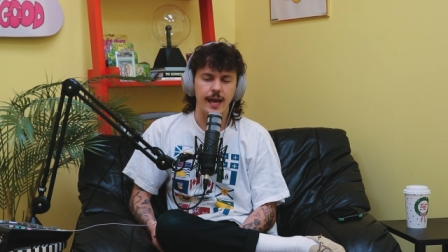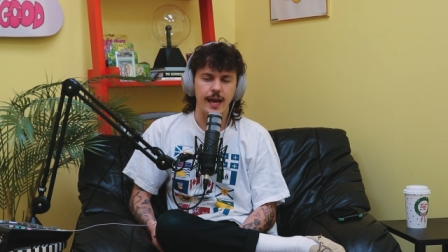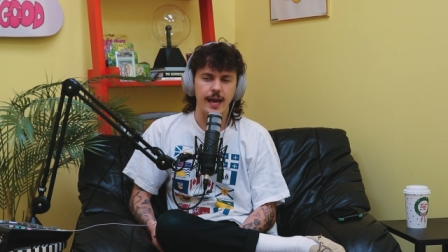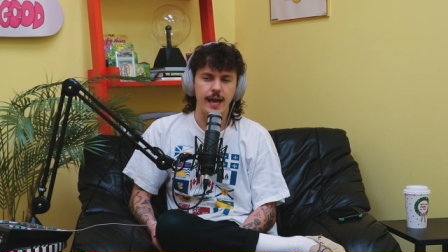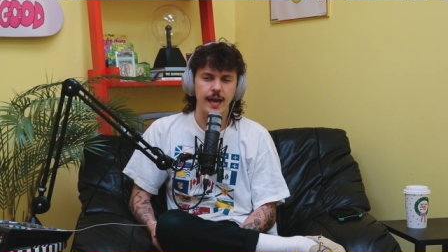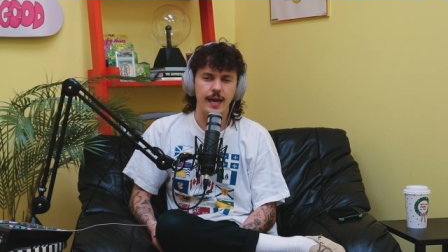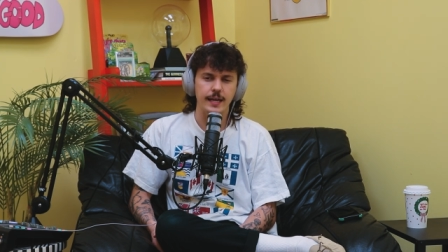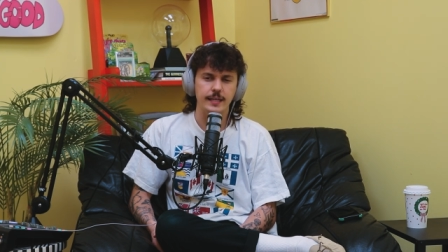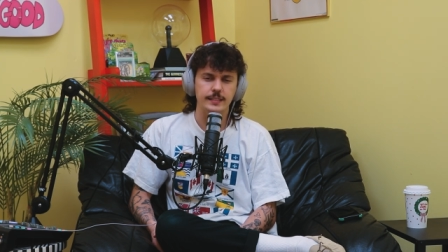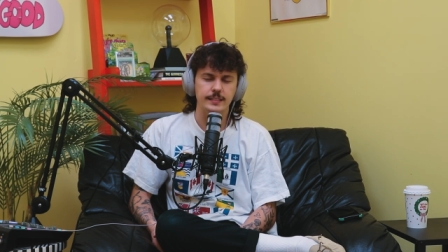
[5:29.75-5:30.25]

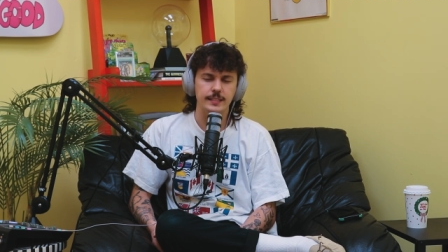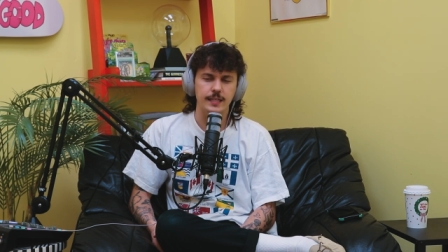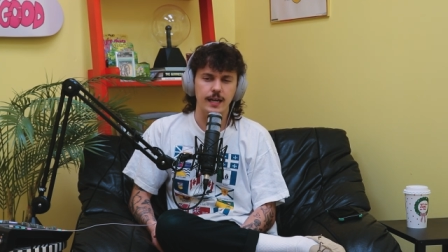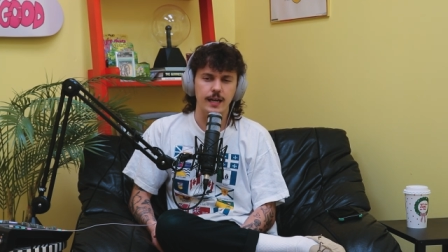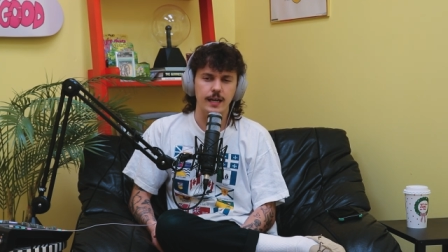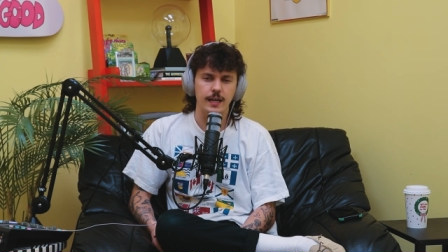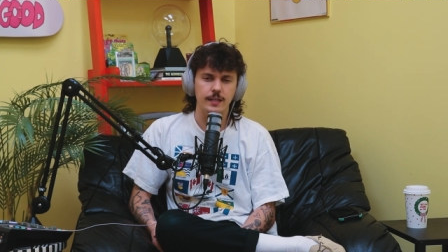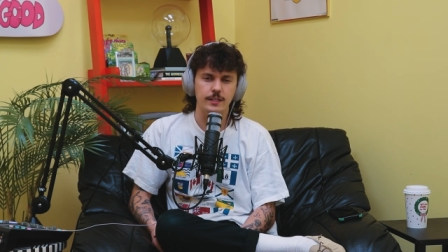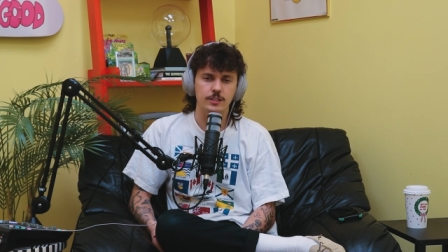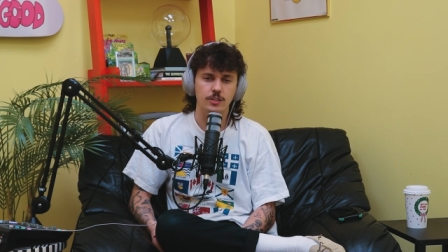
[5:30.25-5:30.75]
And
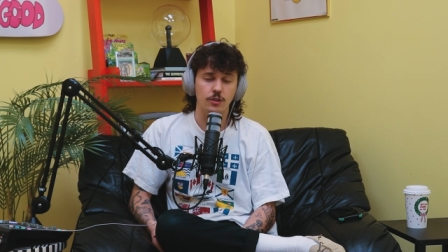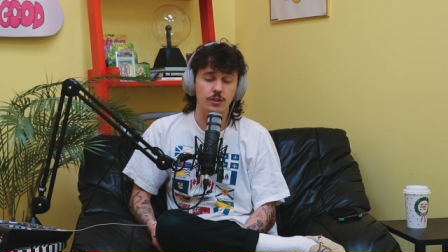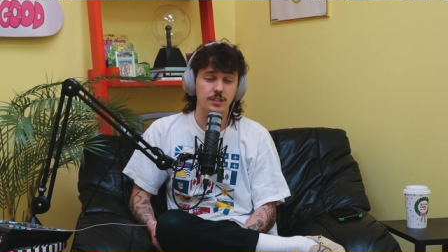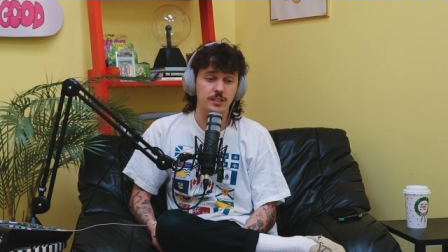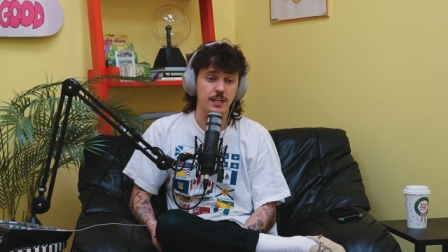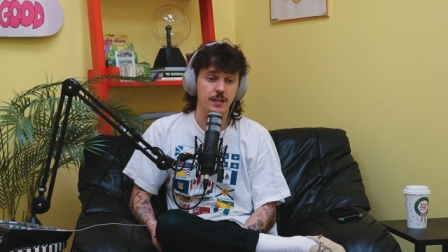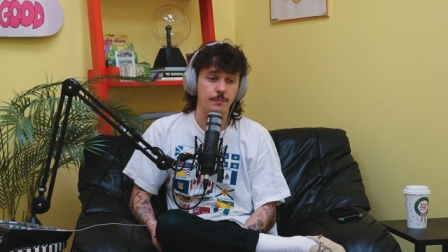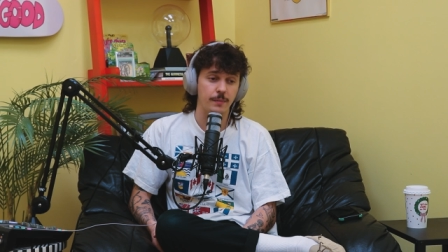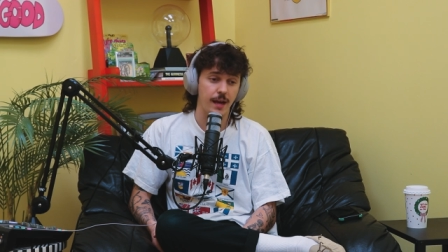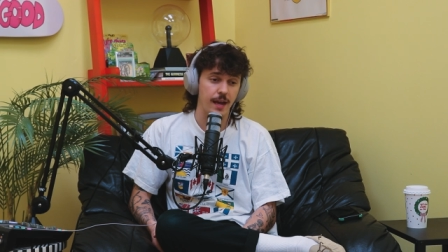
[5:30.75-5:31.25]

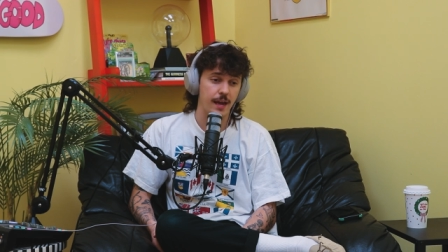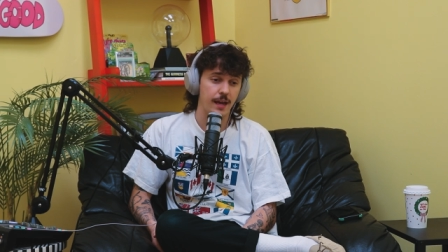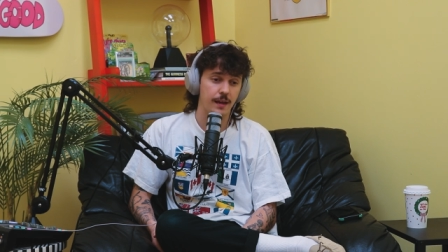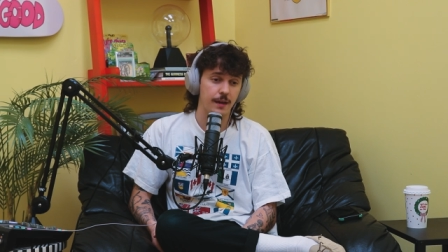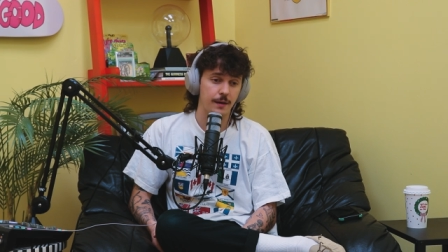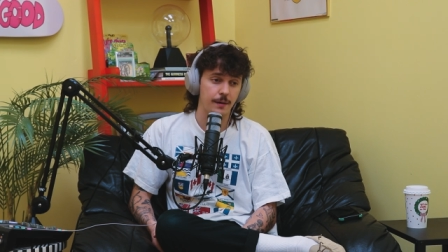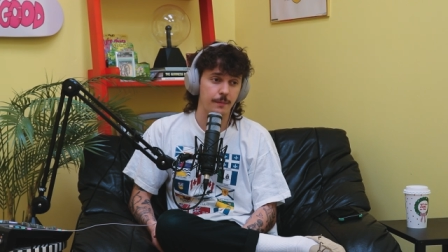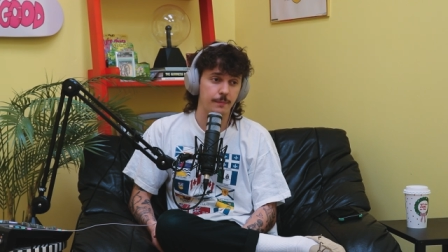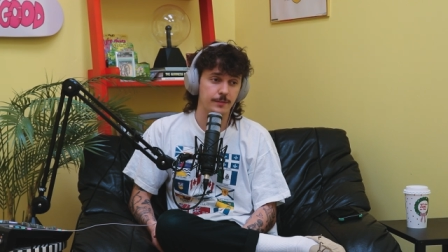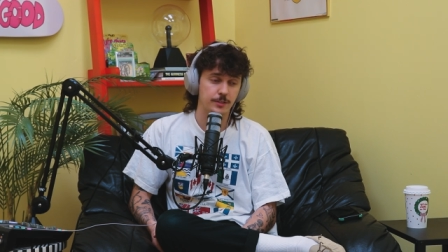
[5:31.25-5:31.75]

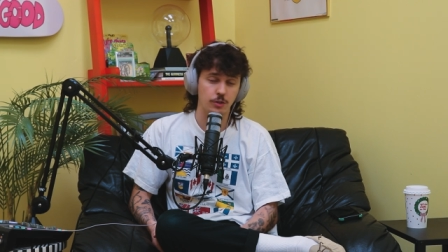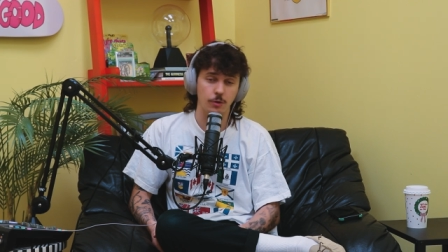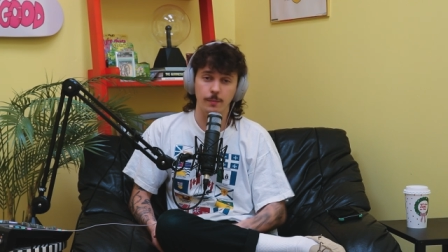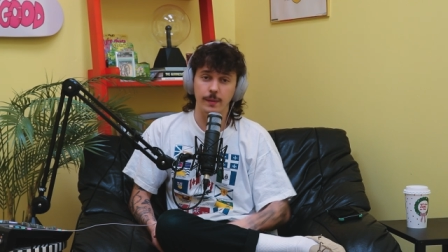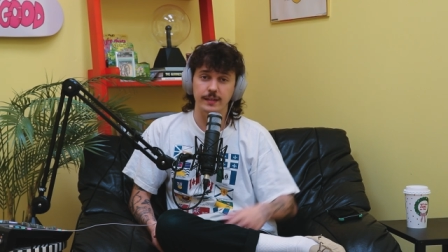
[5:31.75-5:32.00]
so